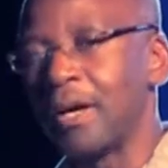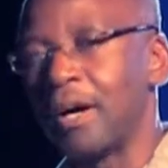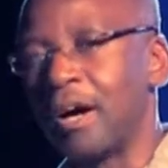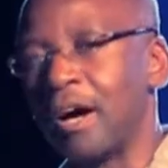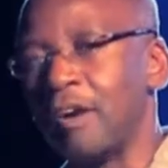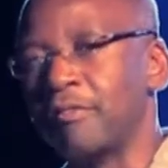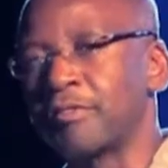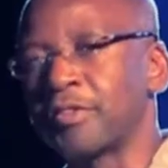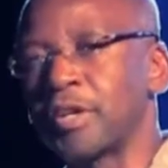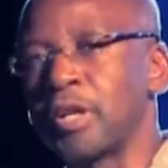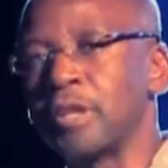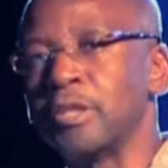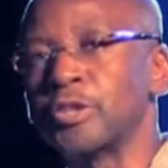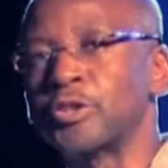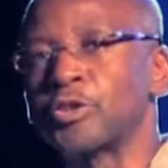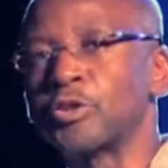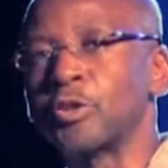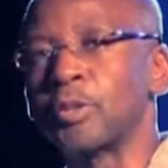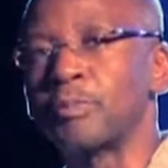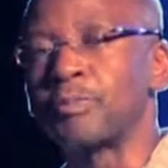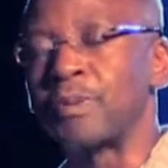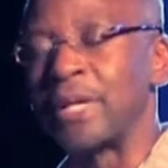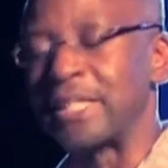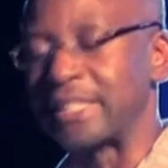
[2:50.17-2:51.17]
of
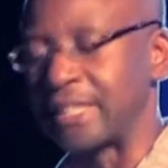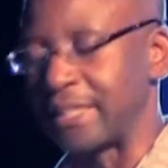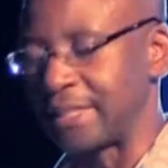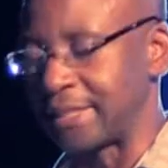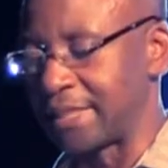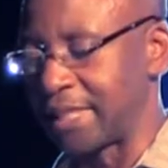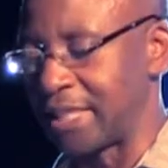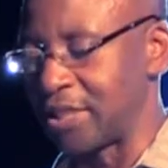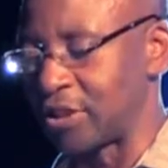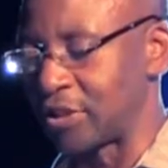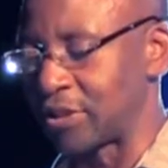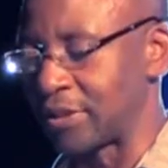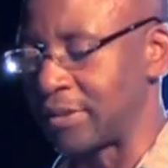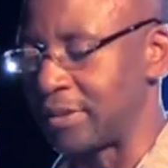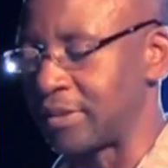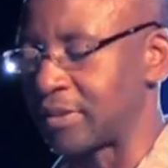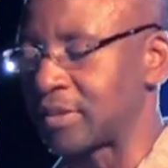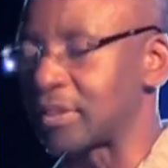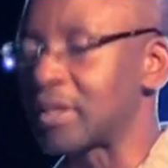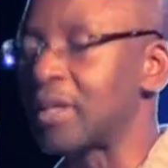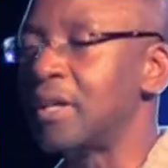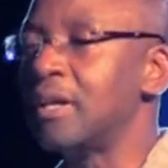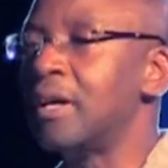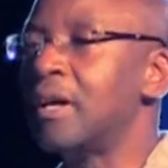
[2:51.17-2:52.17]
cultural
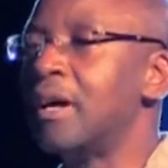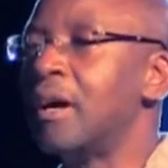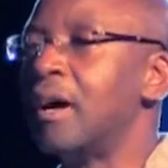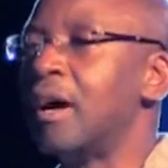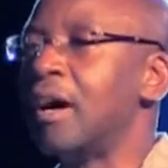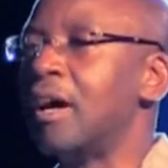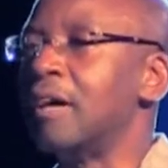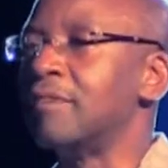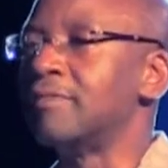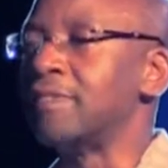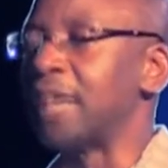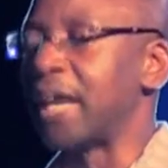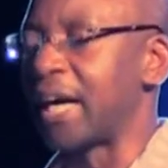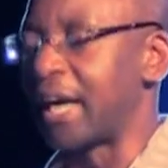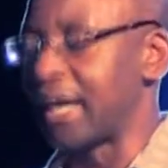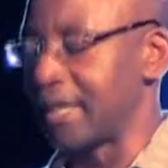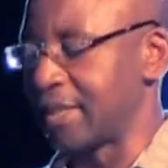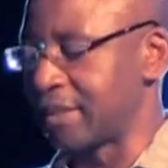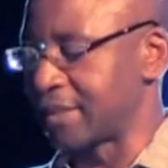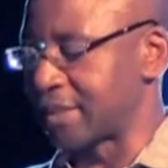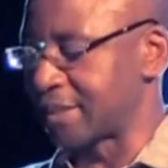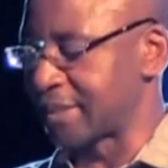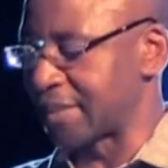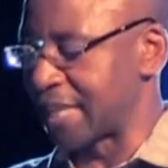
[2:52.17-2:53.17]
presentations of the
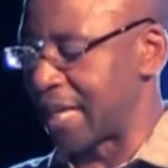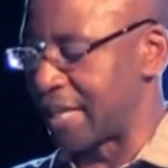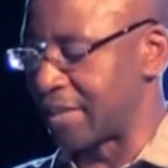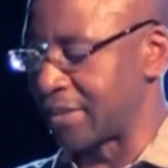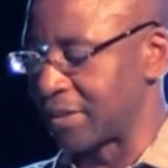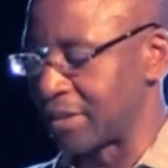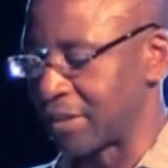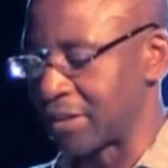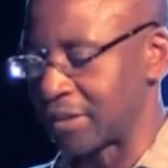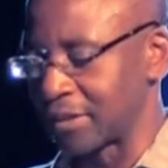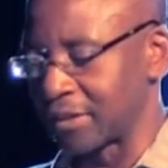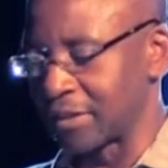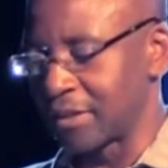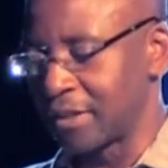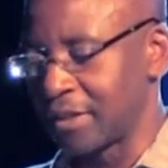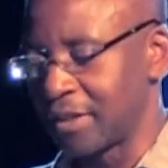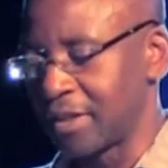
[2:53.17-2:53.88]
highest standard